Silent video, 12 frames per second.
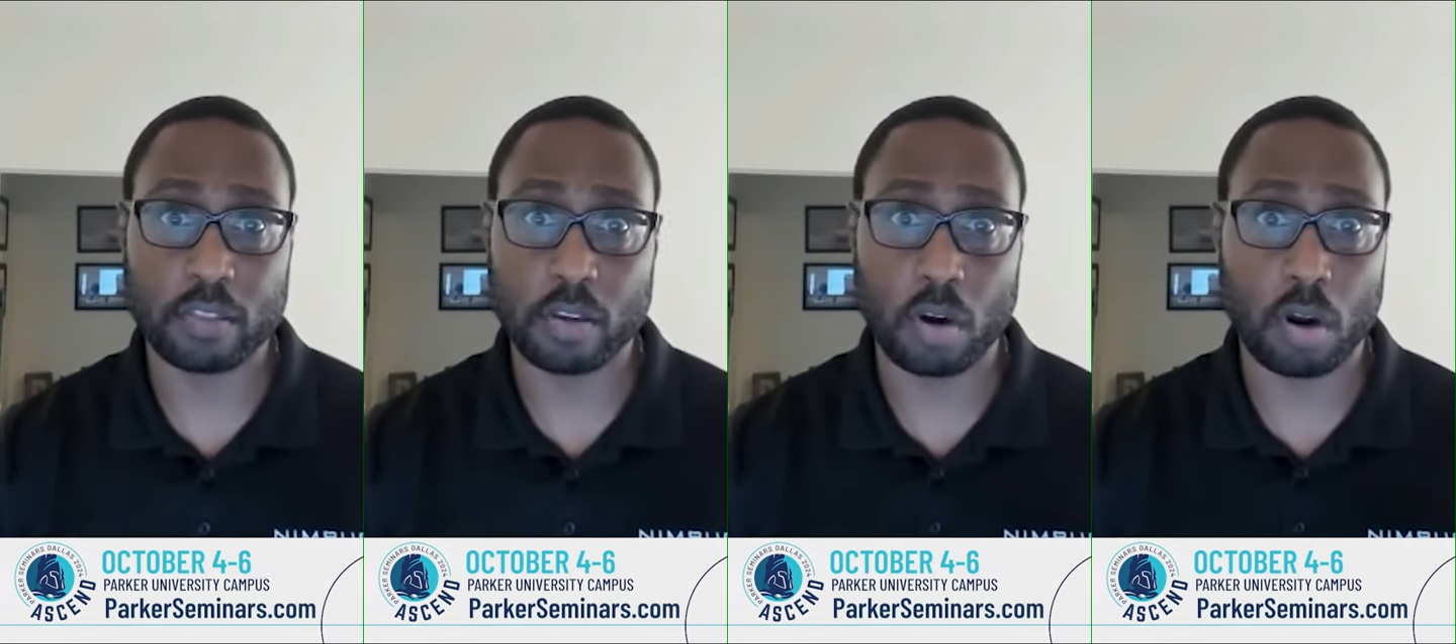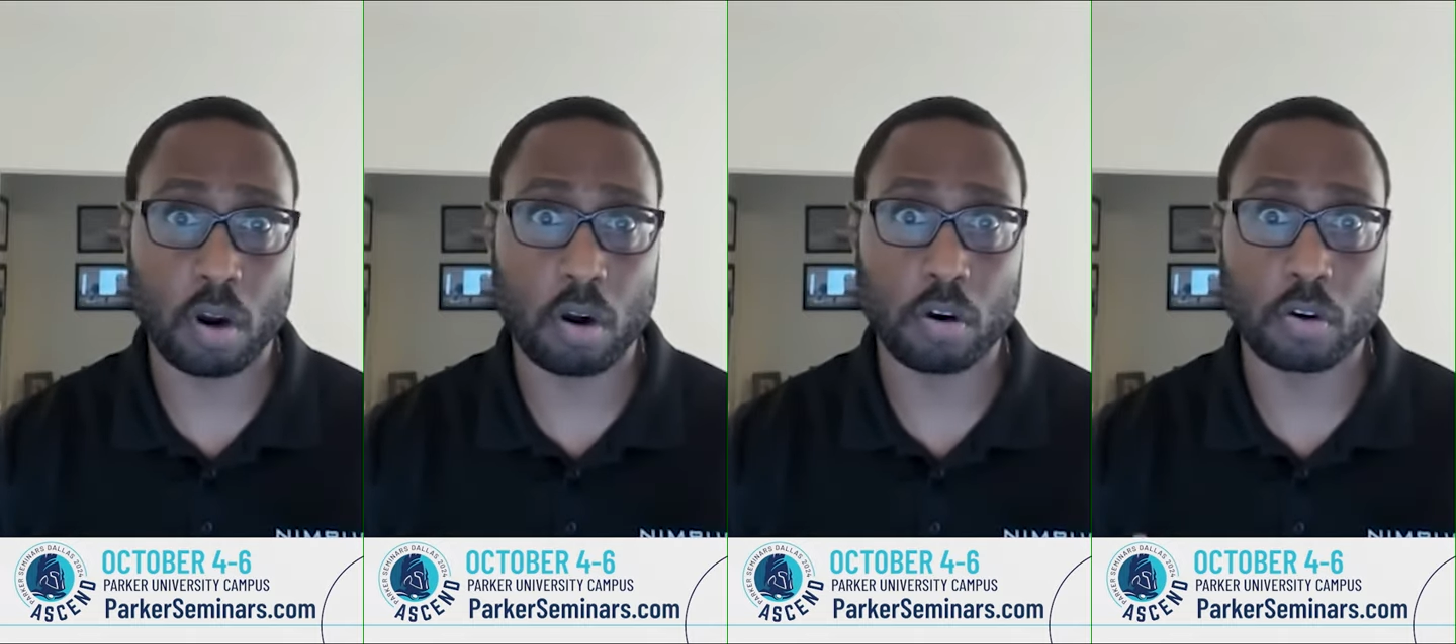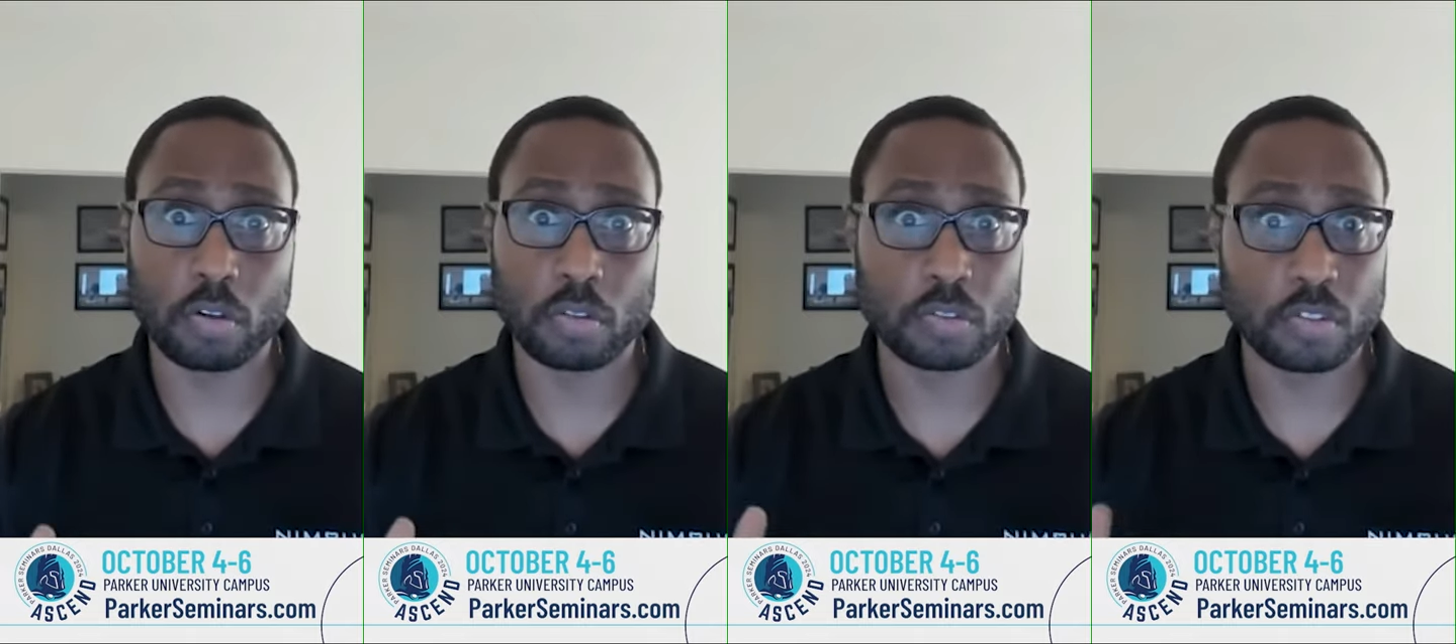there
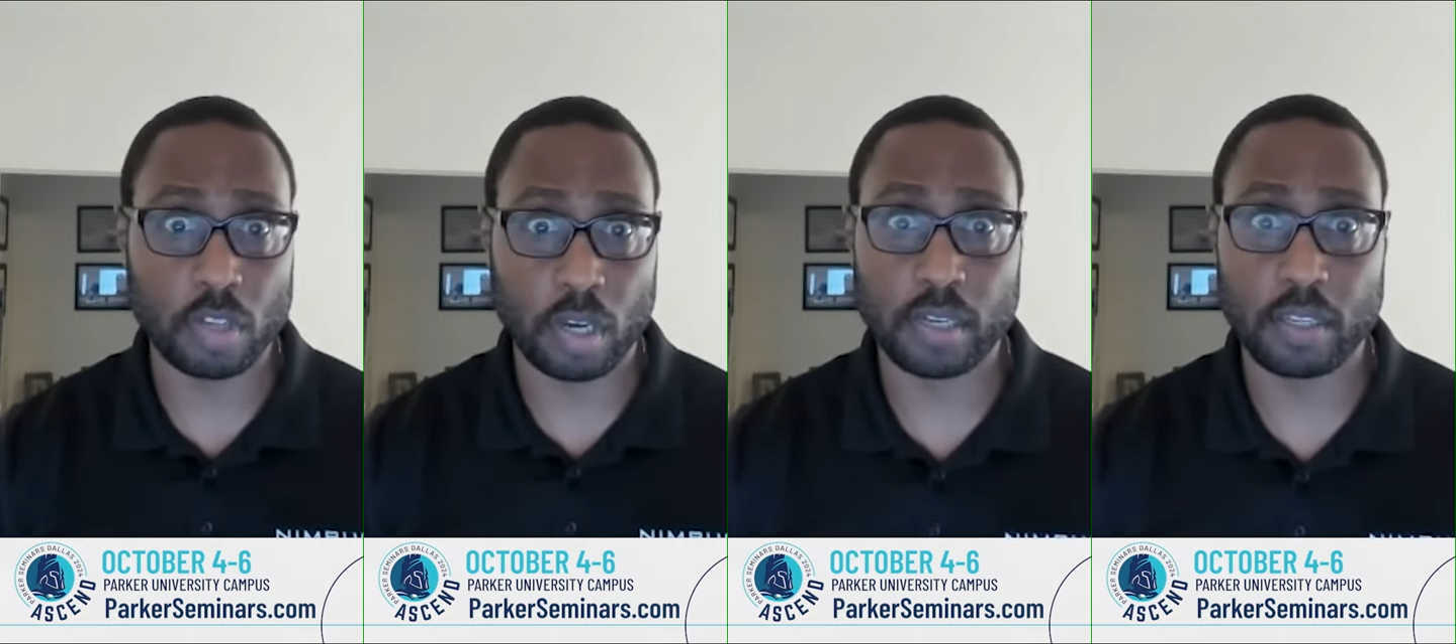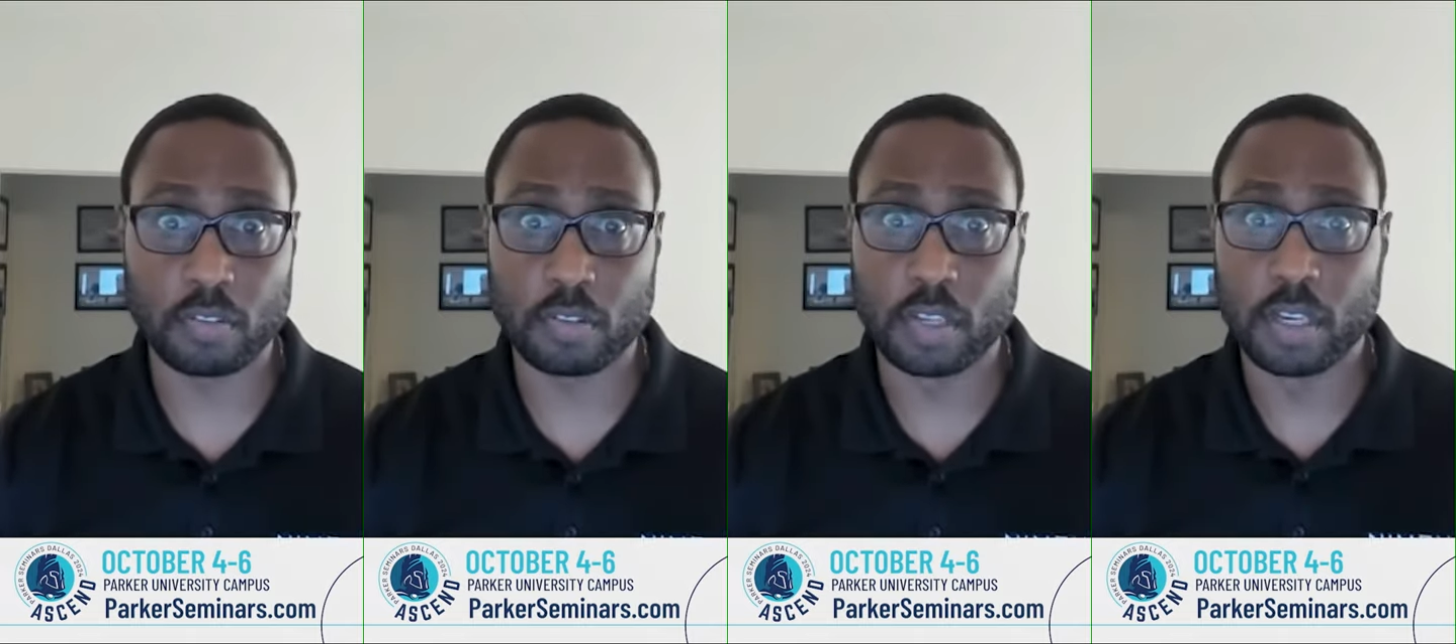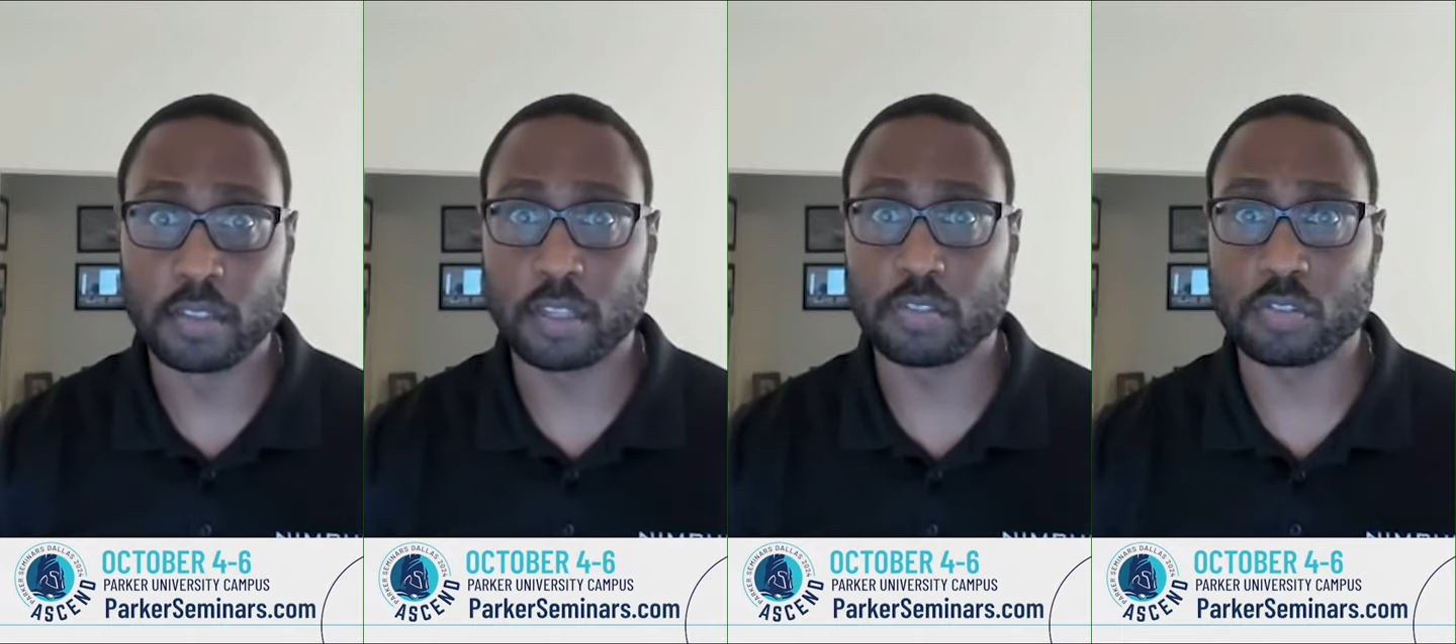are studies
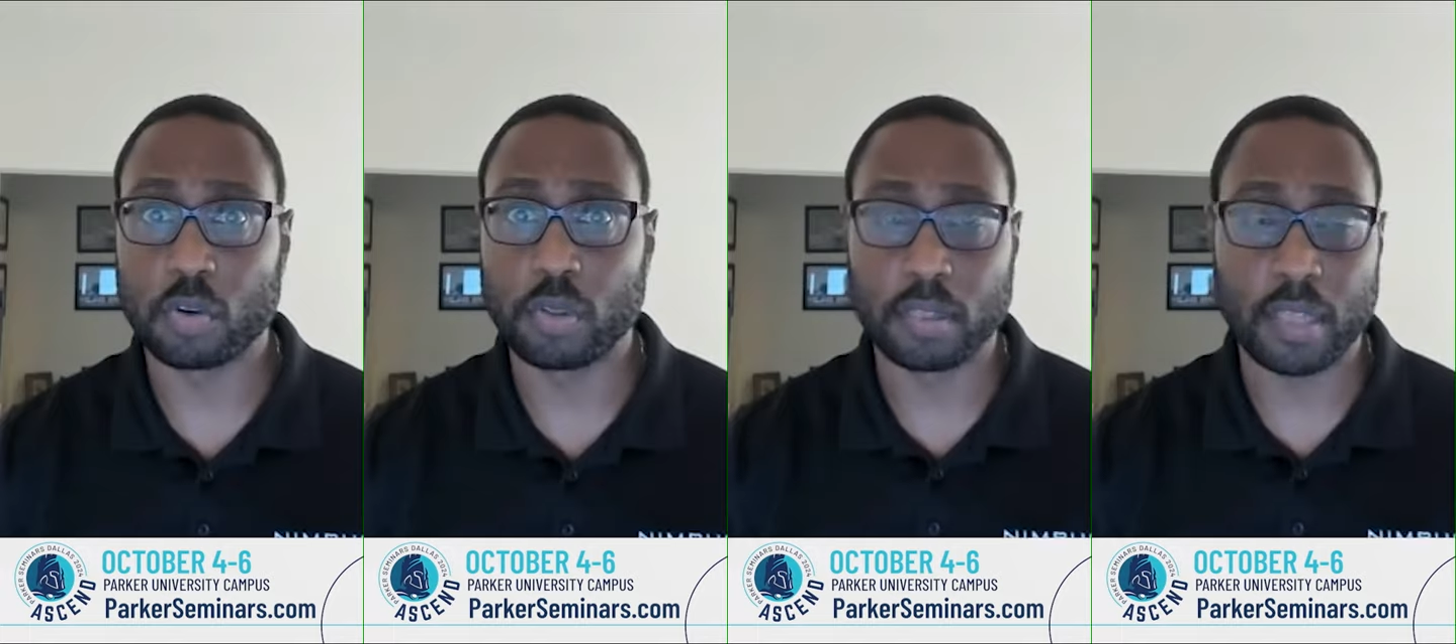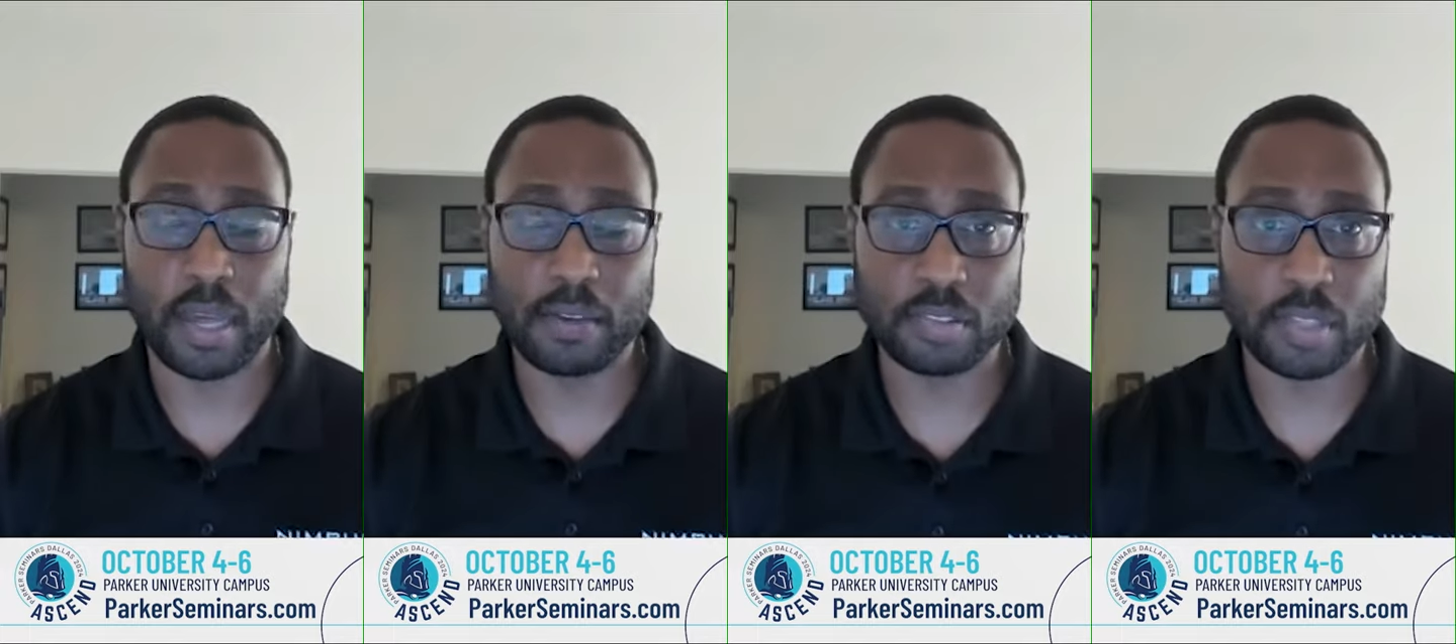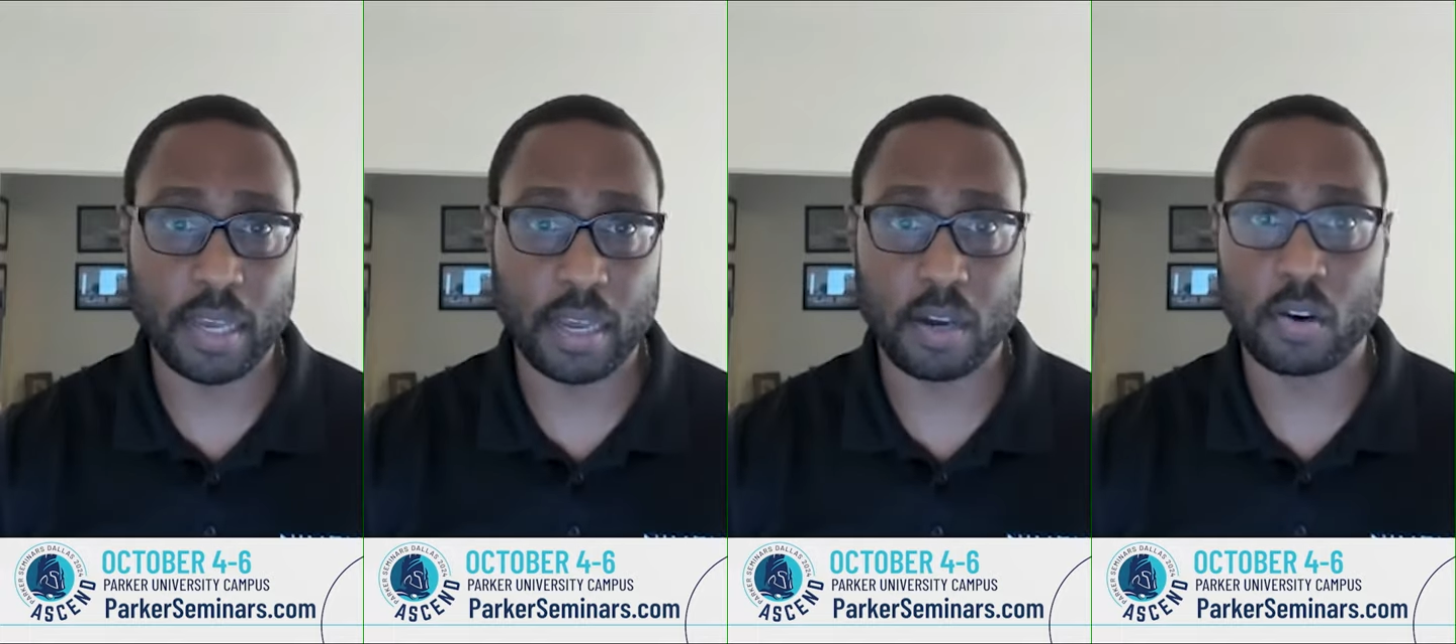that show that
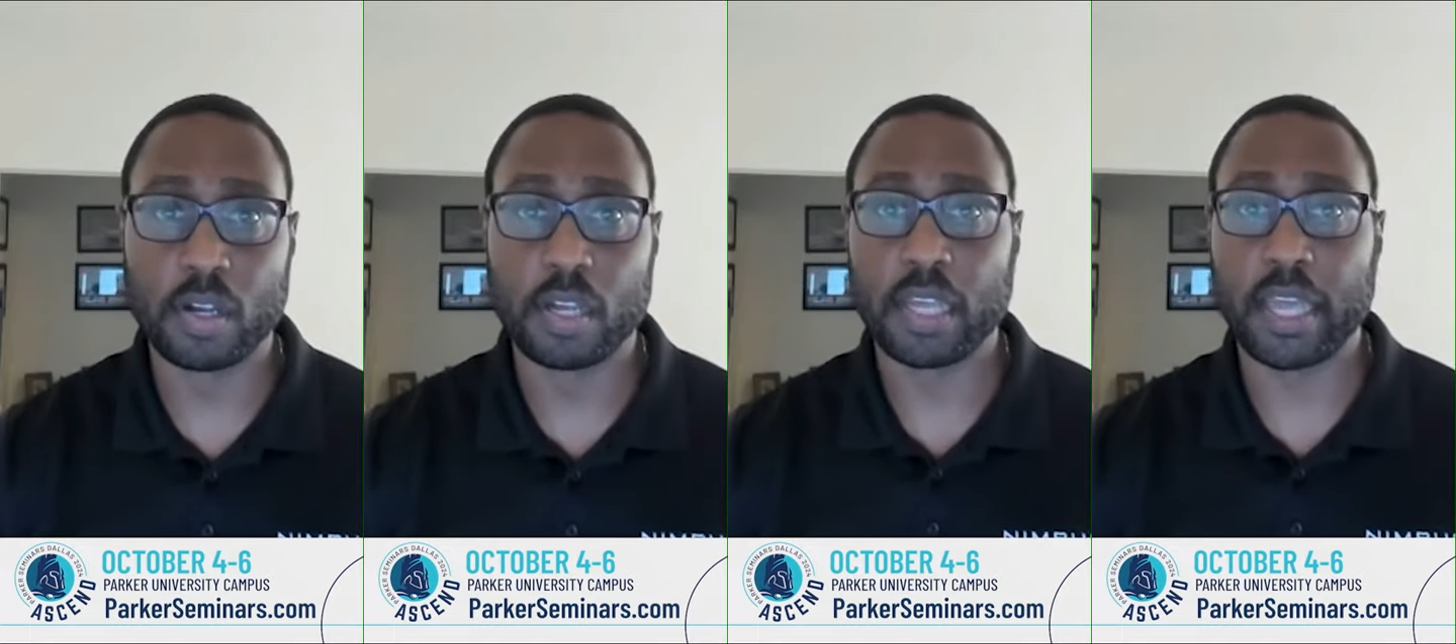lifestyle